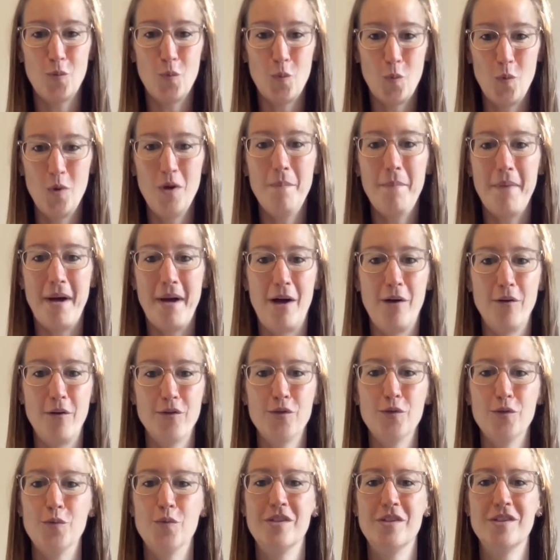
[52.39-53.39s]
all
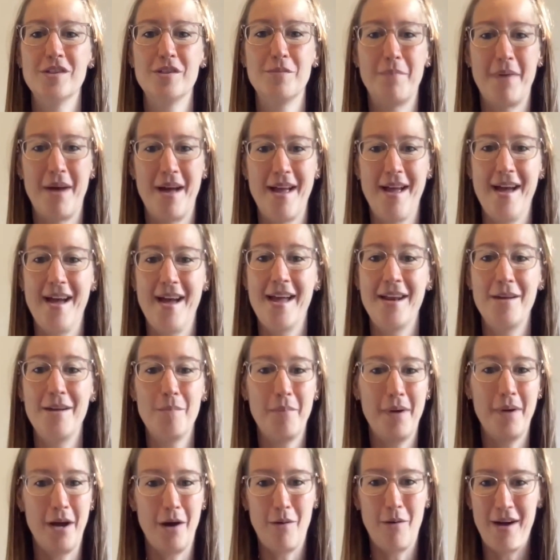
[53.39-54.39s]
about to inspire and
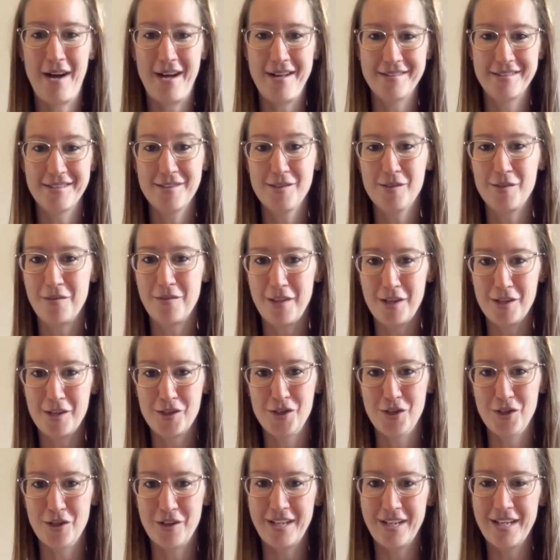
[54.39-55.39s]
empower others on their
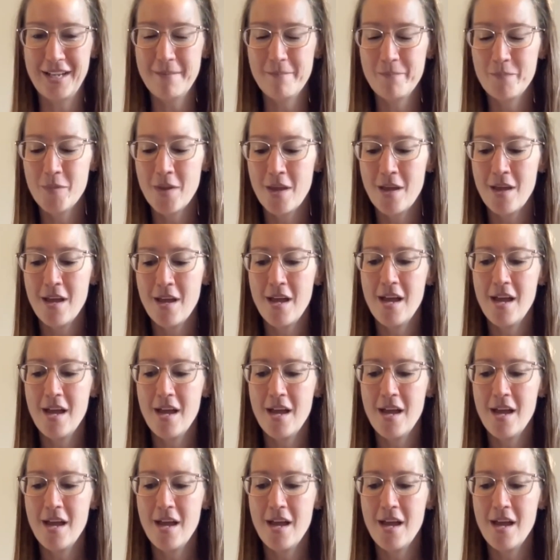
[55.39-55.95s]
journey.